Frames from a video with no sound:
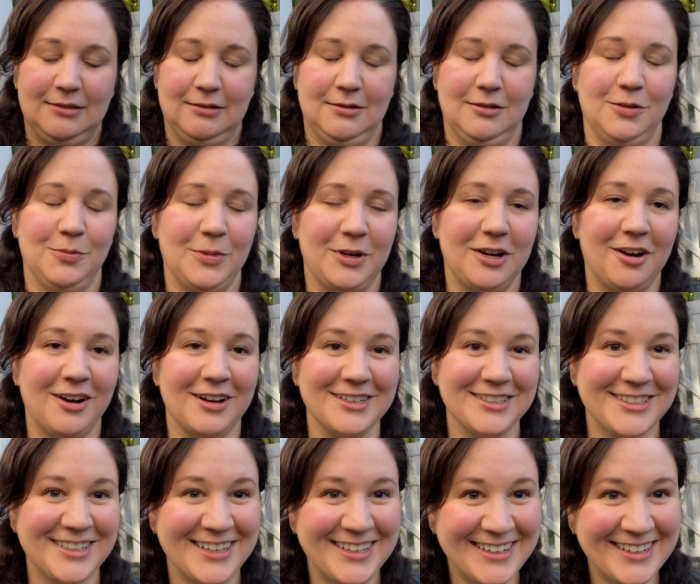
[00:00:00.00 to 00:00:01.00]
Oh my gosh,
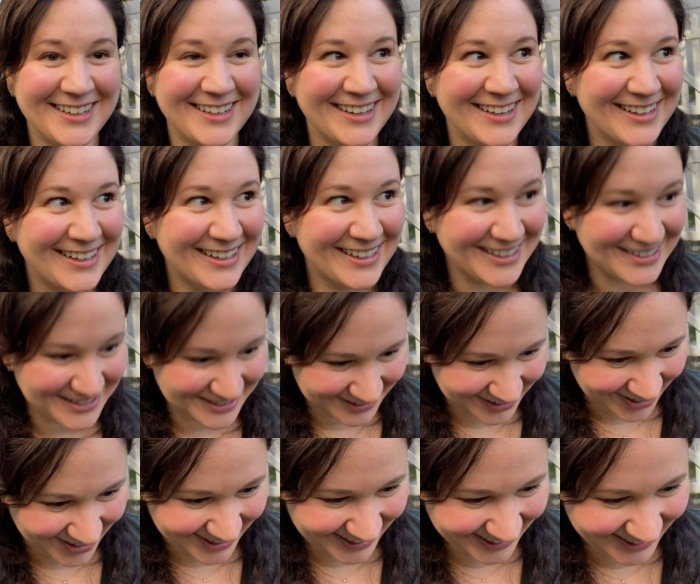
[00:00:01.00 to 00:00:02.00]
it's hard.